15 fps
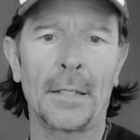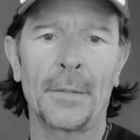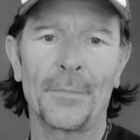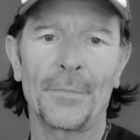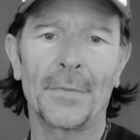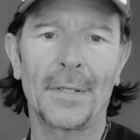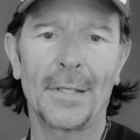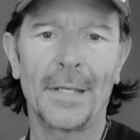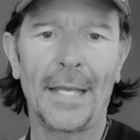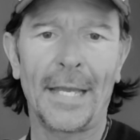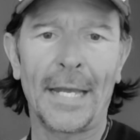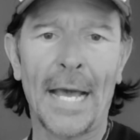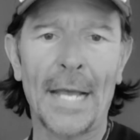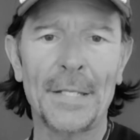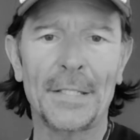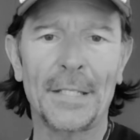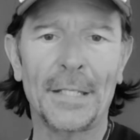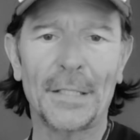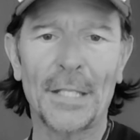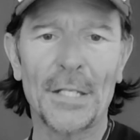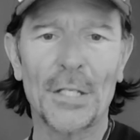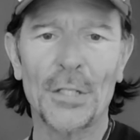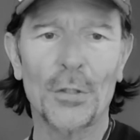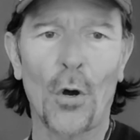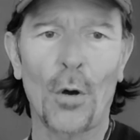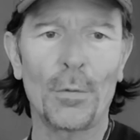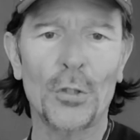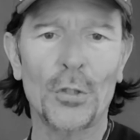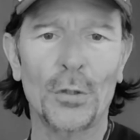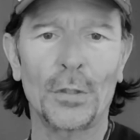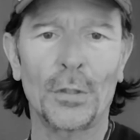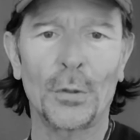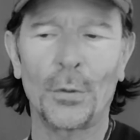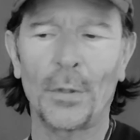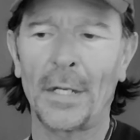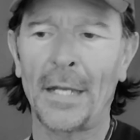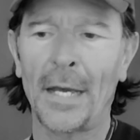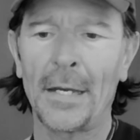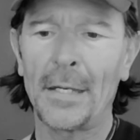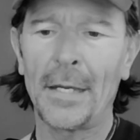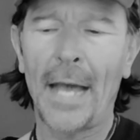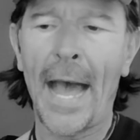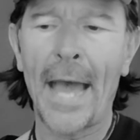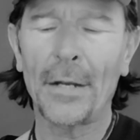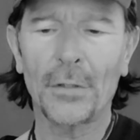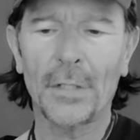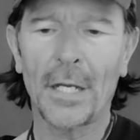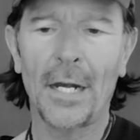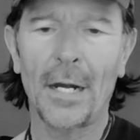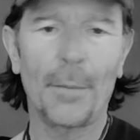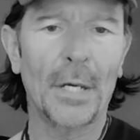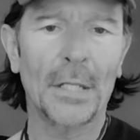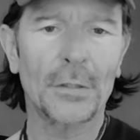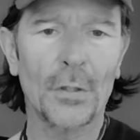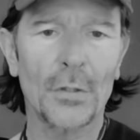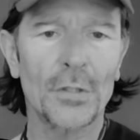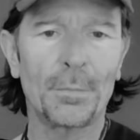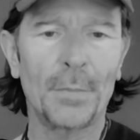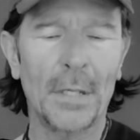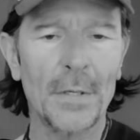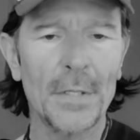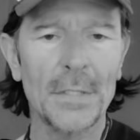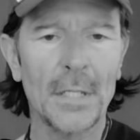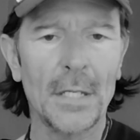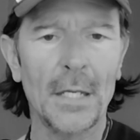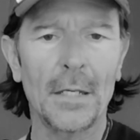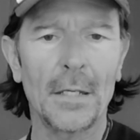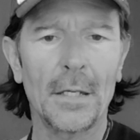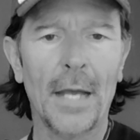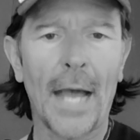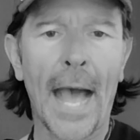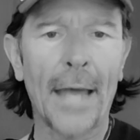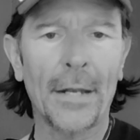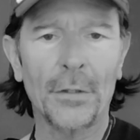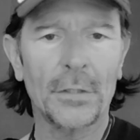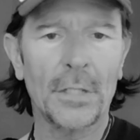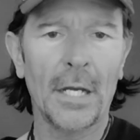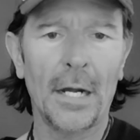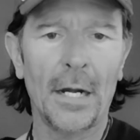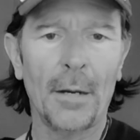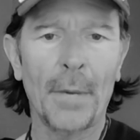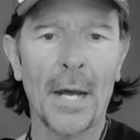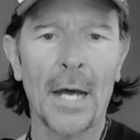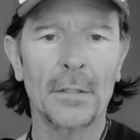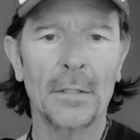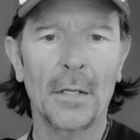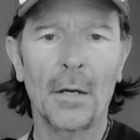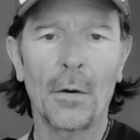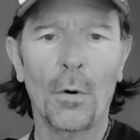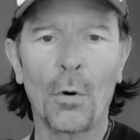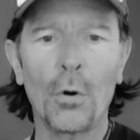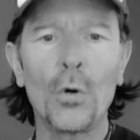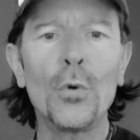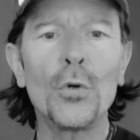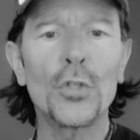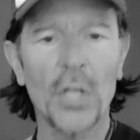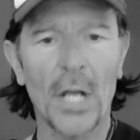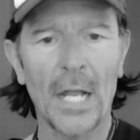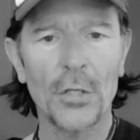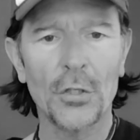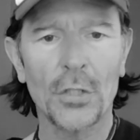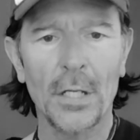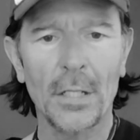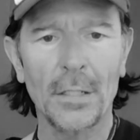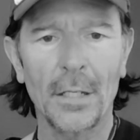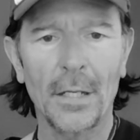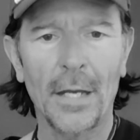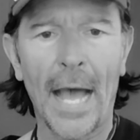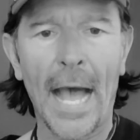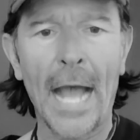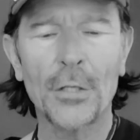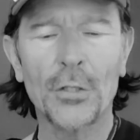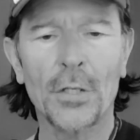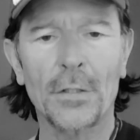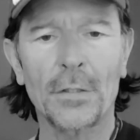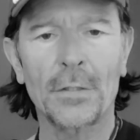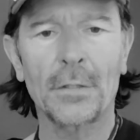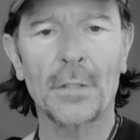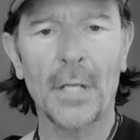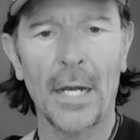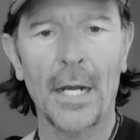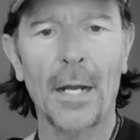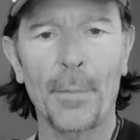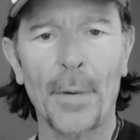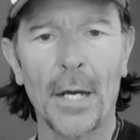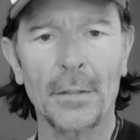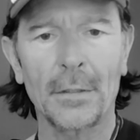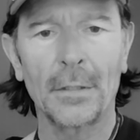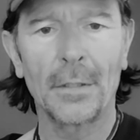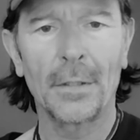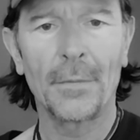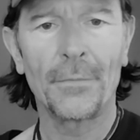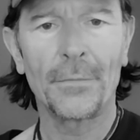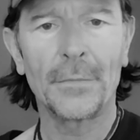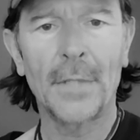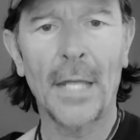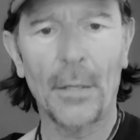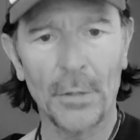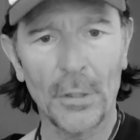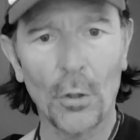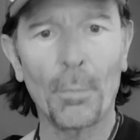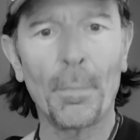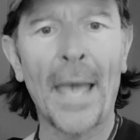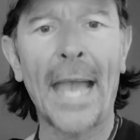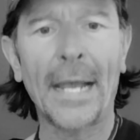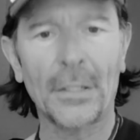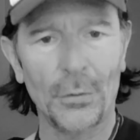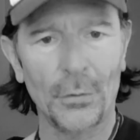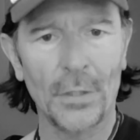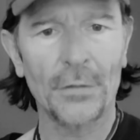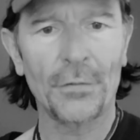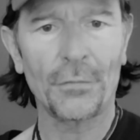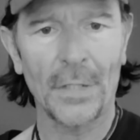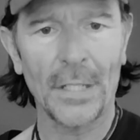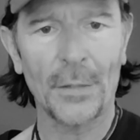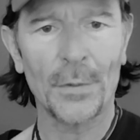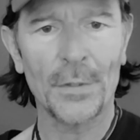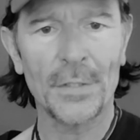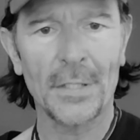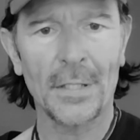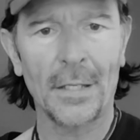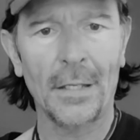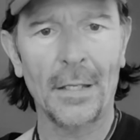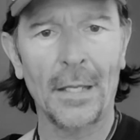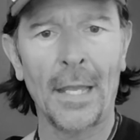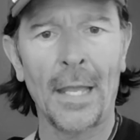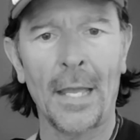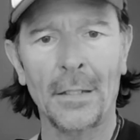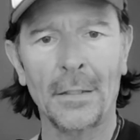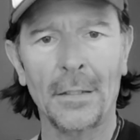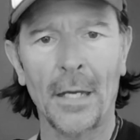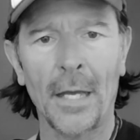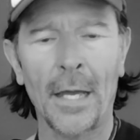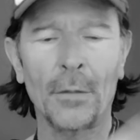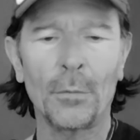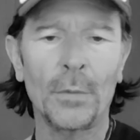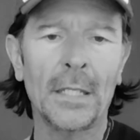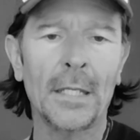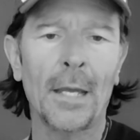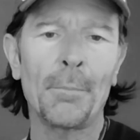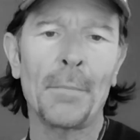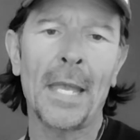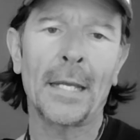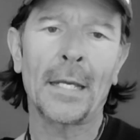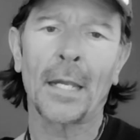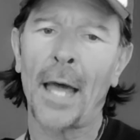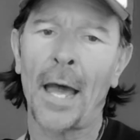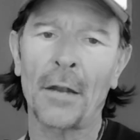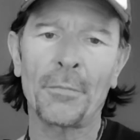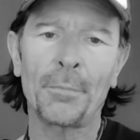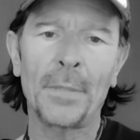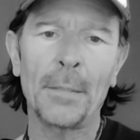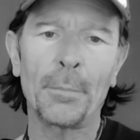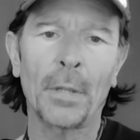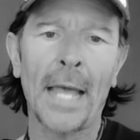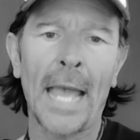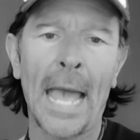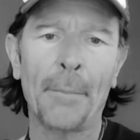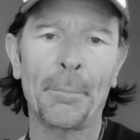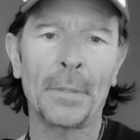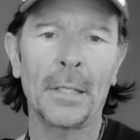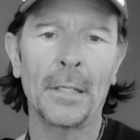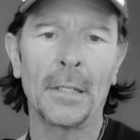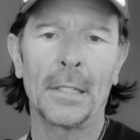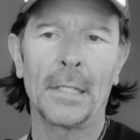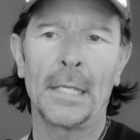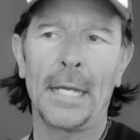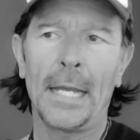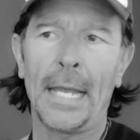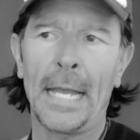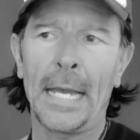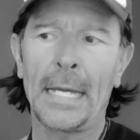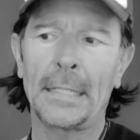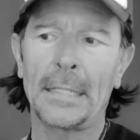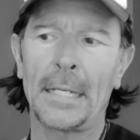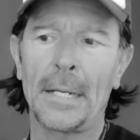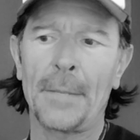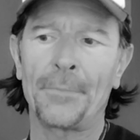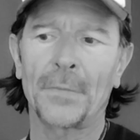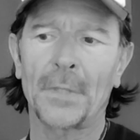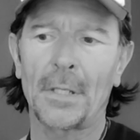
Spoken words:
And I think this is all we should do. And I don't care about conspiracy. I don't care about who changed it. I just care about that we go back to this frequency and we can make a lot of people happy. And